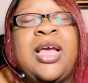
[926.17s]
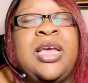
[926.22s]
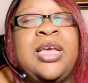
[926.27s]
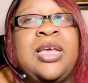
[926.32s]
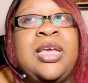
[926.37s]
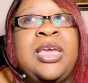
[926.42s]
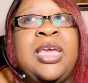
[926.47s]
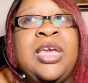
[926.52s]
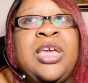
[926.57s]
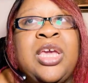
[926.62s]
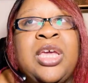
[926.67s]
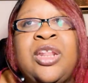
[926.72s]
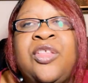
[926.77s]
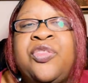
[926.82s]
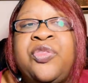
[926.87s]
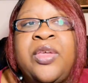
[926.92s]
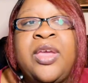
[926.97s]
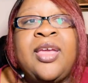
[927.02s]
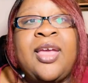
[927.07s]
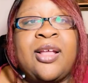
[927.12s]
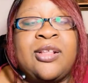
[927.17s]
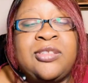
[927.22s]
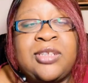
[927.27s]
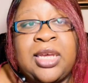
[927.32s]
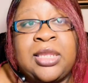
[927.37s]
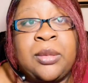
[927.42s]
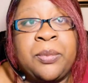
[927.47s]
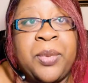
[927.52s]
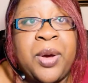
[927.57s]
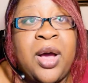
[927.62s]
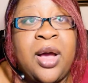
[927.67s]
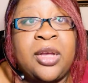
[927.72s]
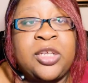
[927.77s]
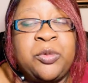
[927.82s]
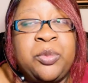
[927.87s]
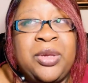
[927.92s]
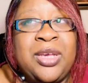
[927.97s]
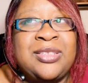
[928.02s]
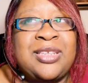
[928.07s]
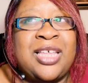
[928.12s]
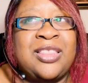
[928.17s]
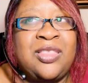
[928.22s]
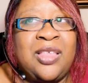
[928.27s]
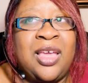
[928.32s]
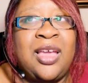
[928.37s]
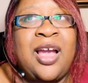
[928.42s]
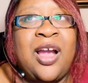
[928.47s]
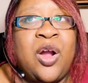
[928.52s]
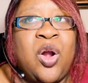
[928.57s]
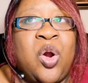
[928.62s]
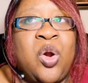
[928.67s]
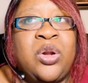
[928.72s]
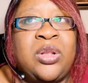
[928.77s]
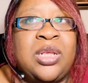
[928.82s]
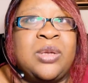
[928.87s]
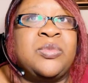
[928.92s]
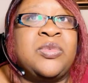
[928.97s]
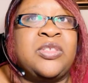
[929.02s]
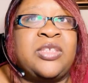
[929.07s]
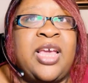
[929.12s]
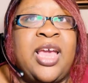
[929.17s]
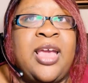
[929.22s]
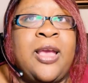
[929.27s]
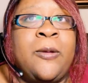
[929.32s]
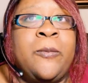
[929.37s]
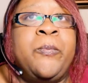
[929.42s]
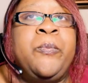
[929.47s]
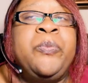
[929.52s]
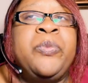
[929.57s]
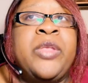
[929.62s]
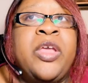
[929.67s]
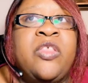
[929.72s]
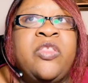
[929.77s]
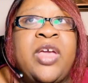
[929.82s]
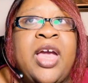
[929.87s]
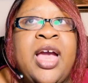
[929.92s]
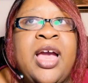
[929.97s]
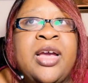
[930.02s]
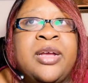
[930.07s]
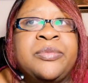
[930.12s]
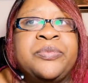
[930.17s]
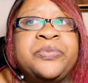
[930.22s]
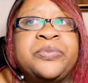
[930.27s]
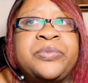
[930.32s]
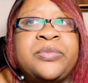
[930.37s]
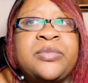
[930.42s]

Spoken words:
he couldn't think outside the box because I think I heard them say that